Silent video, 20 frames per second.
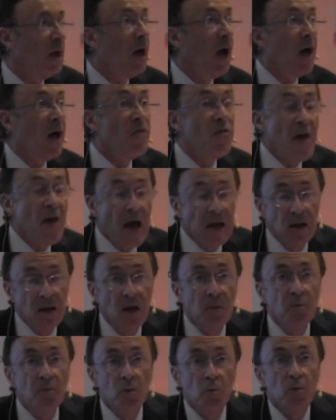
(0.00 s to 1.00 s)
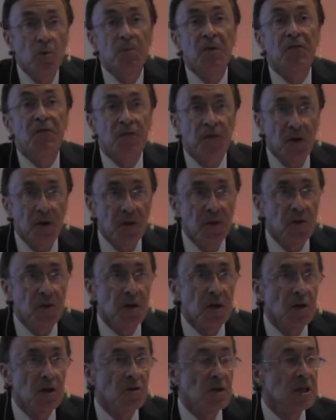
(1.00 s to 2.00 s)
And that number would be further
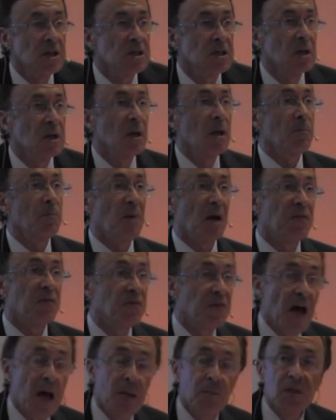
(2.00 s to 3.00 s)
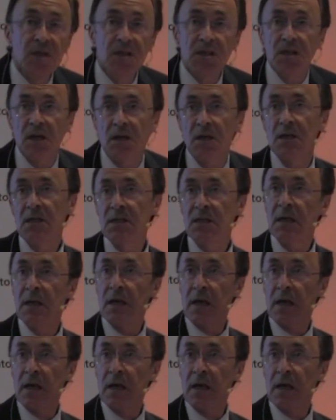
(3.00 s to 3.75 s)
increased by family studies